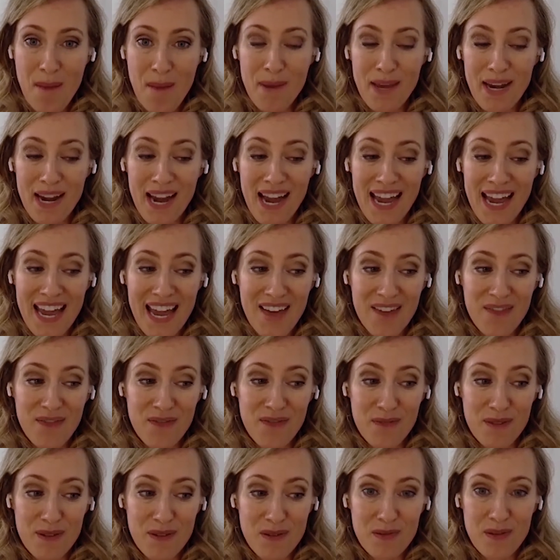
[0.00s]
but I
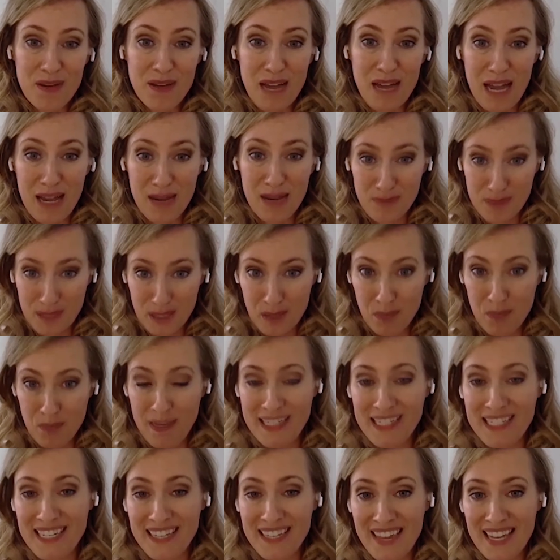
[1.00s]
have I am
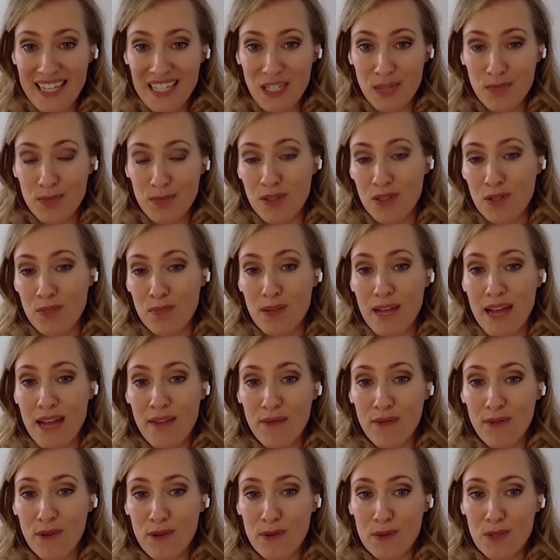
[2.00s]
spending that to build a
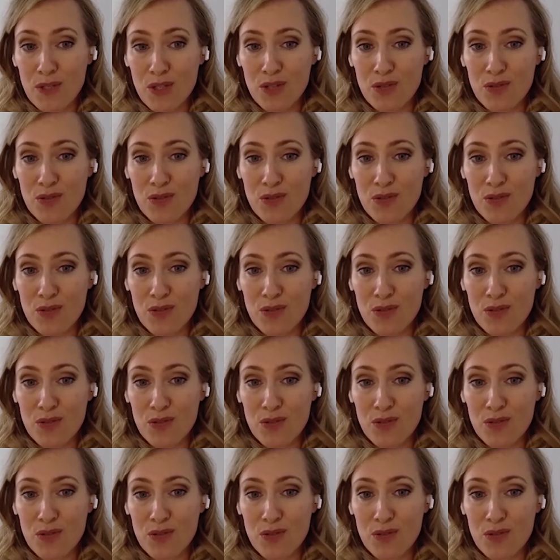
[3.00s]
platform